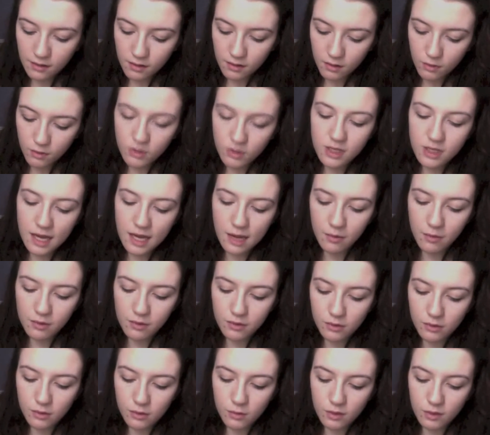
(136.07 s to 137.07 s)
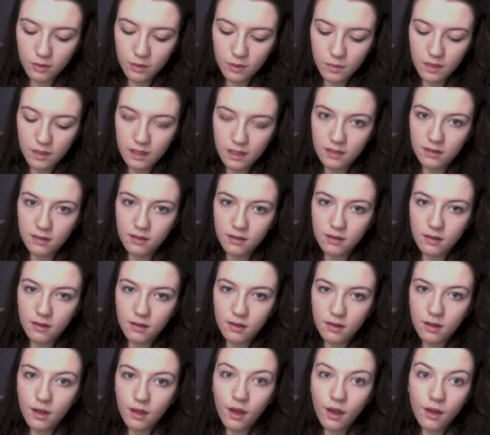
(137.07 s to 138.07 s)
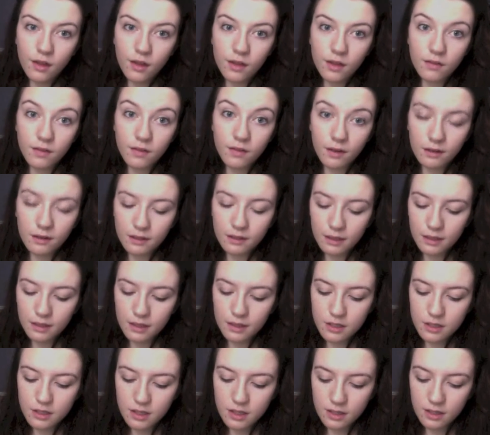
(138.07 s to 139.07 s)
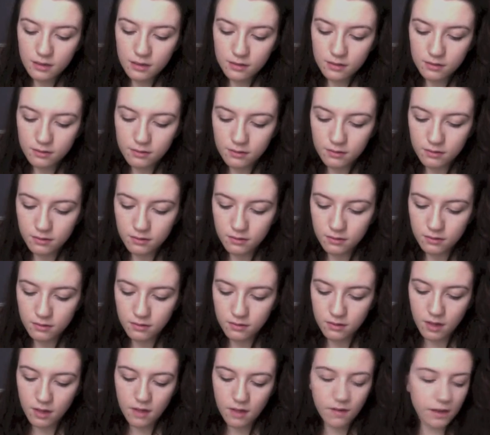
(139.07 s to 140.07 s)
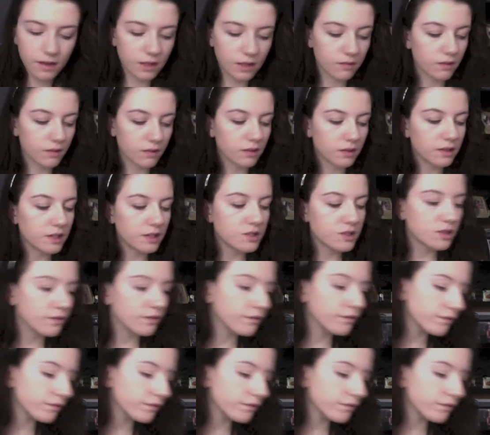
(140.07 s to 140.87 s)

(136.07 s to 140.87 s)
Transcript: which I would normally pick the very lightest shade of any foundation.